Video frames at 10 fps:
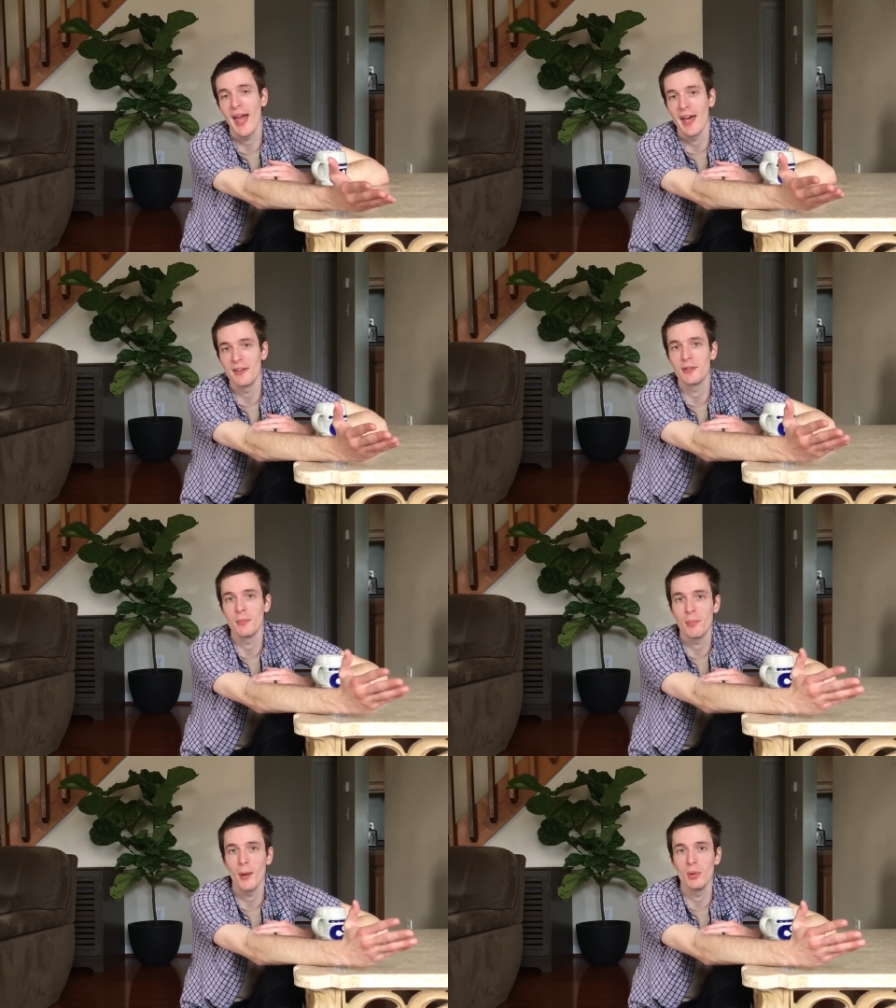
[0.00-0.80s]
and
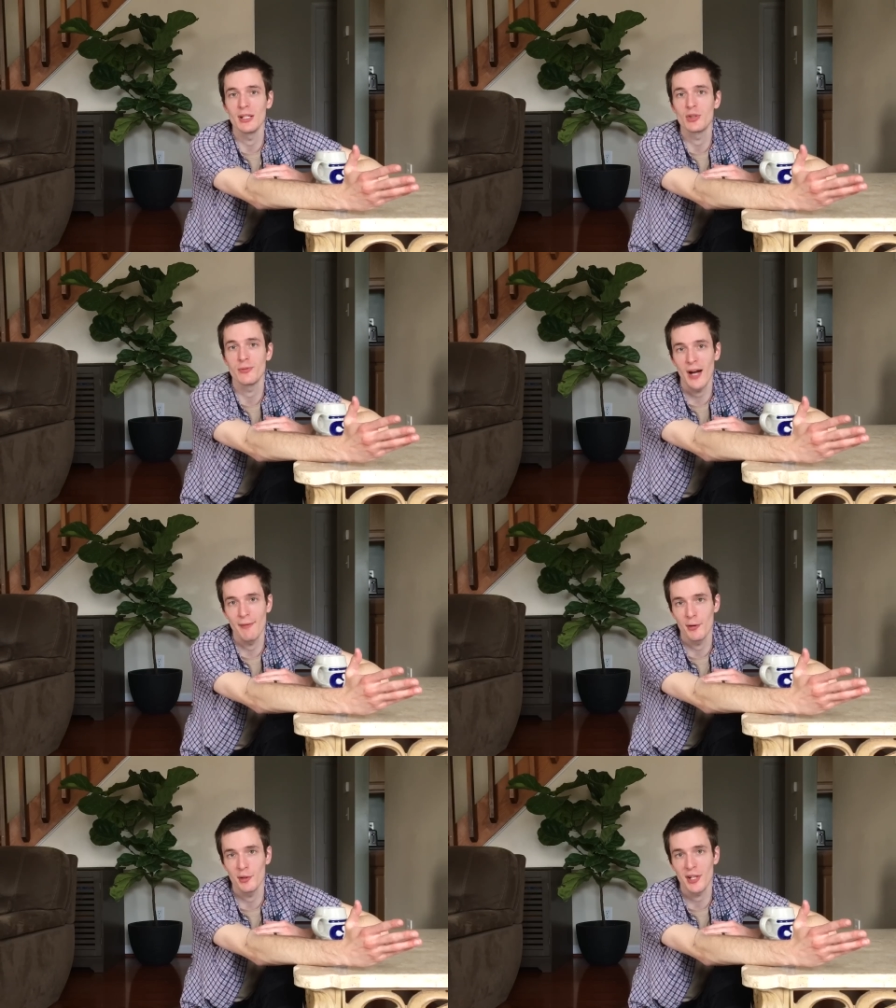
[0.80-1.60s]
publish
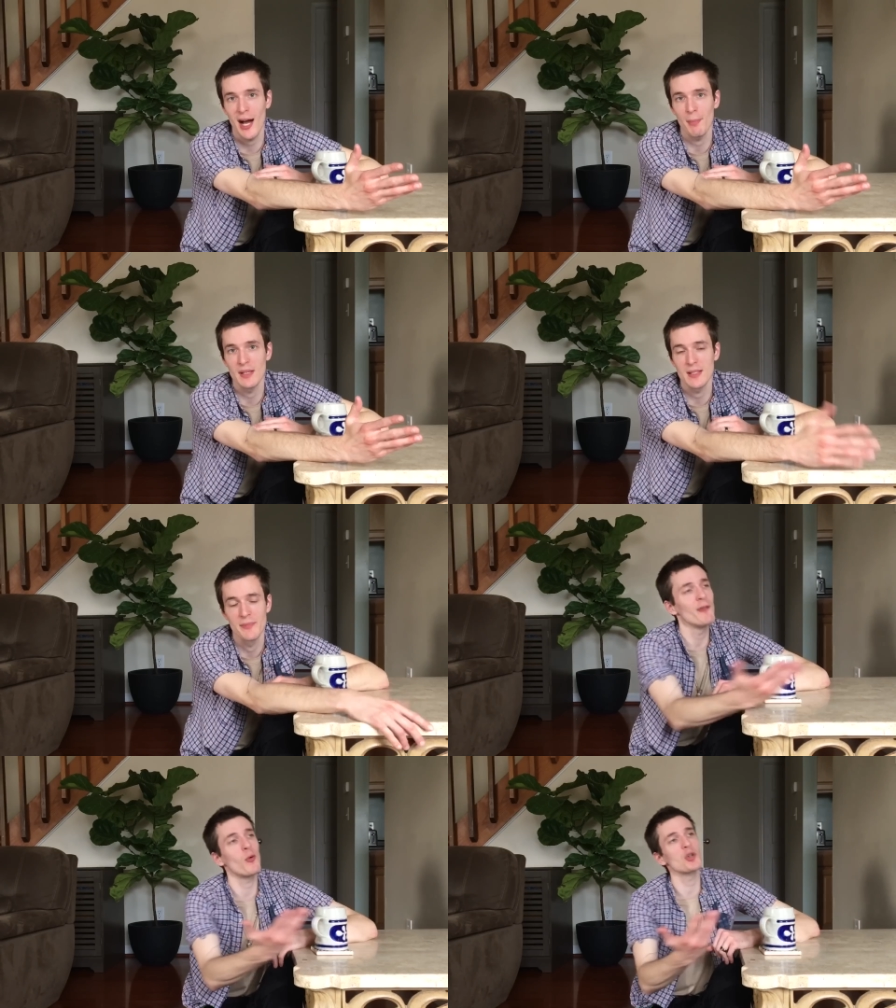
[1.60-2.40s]
five hundred copies.
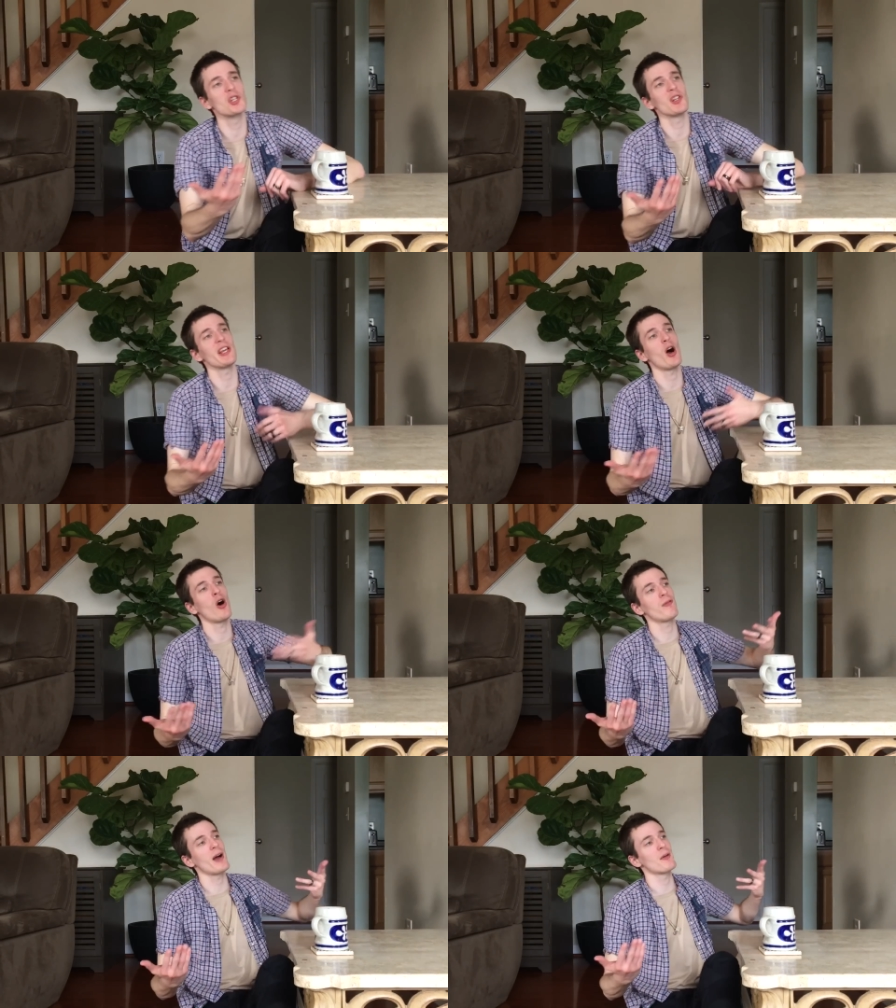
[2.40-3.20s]
Unfortunately,
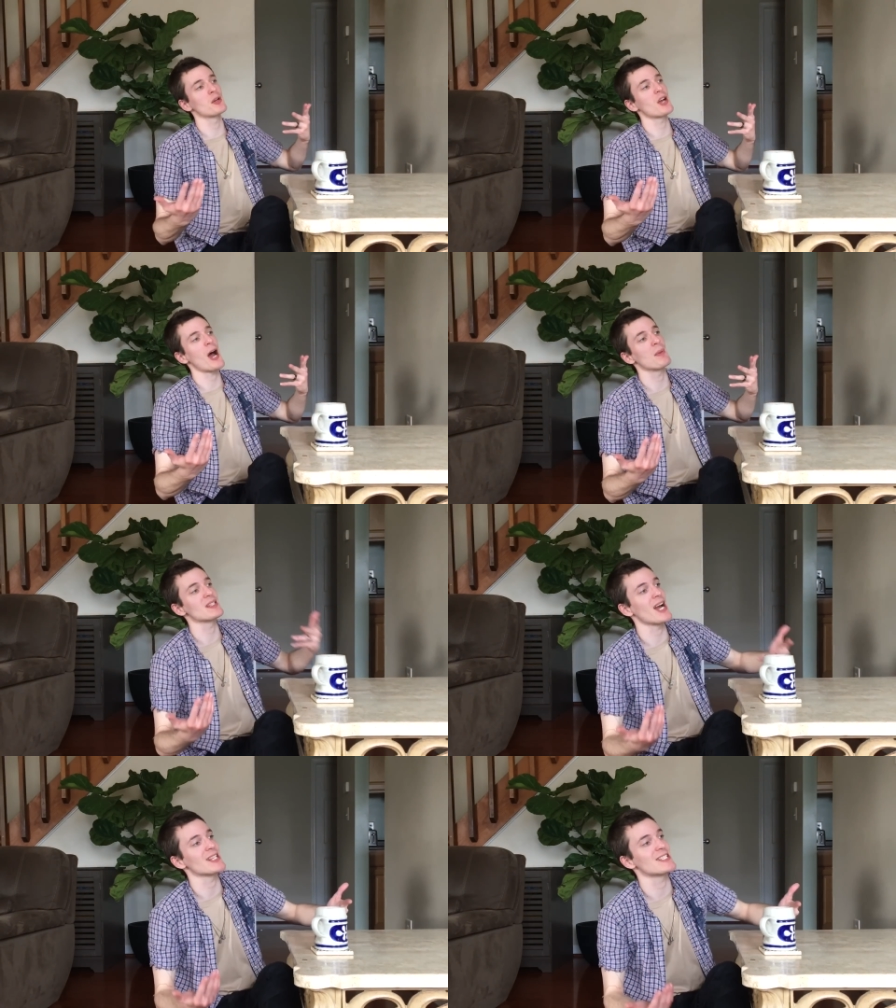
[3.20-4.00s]
all five hundred
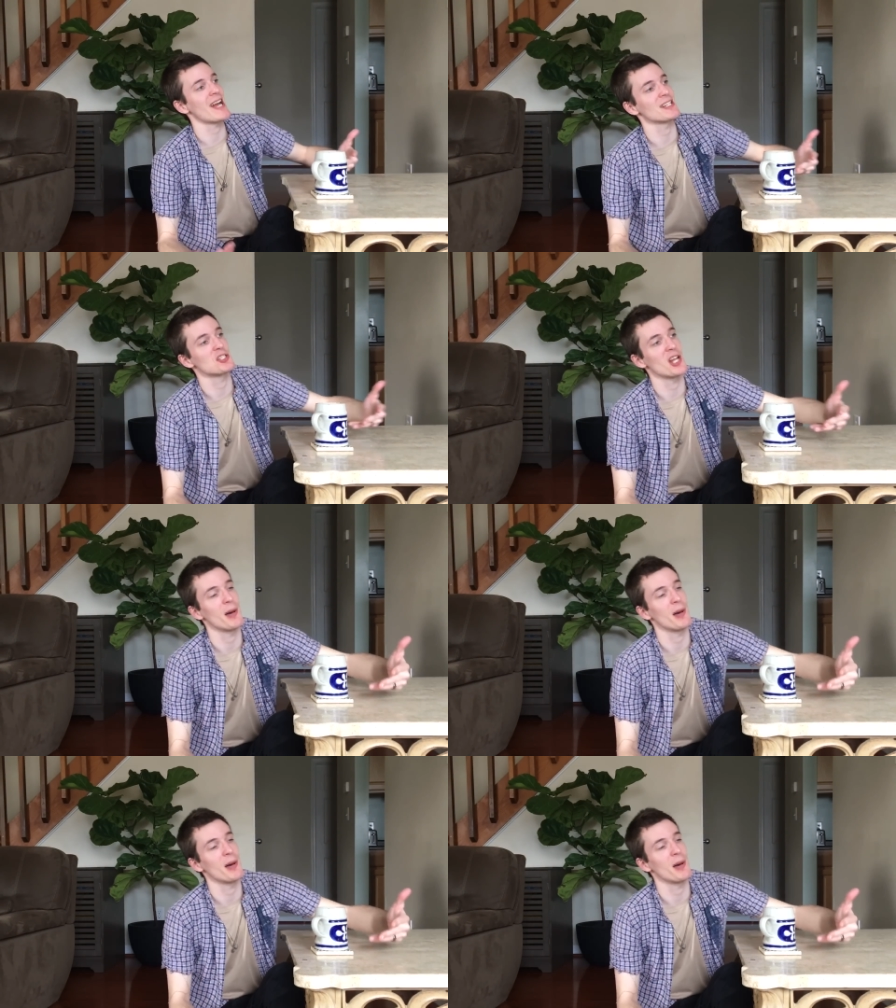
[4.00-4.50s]
copies got snatched